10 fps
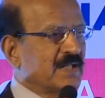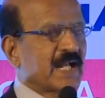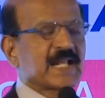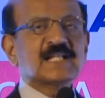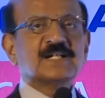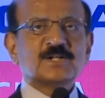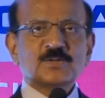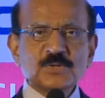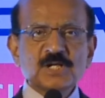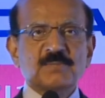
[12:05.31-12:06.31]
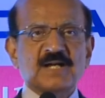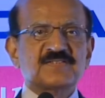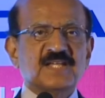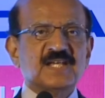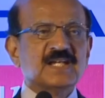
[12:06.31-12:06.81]
and I'll conclude it by
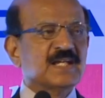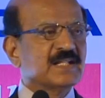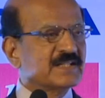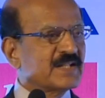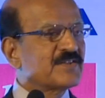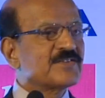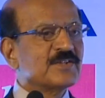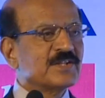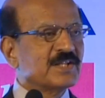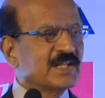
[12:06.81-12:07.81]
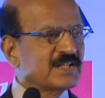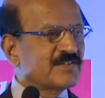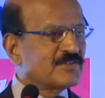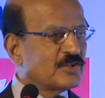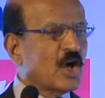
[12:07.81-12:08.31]
saying it
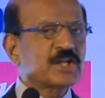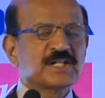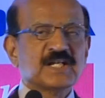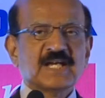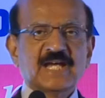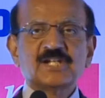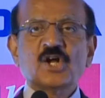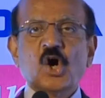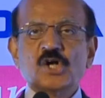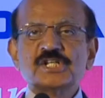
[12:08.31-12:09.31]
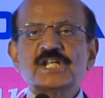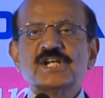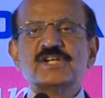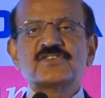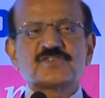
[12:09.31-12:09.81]
is not an
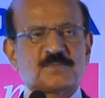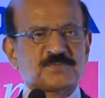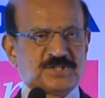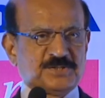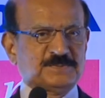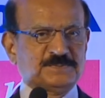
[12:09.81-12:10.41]
ordinary disruption.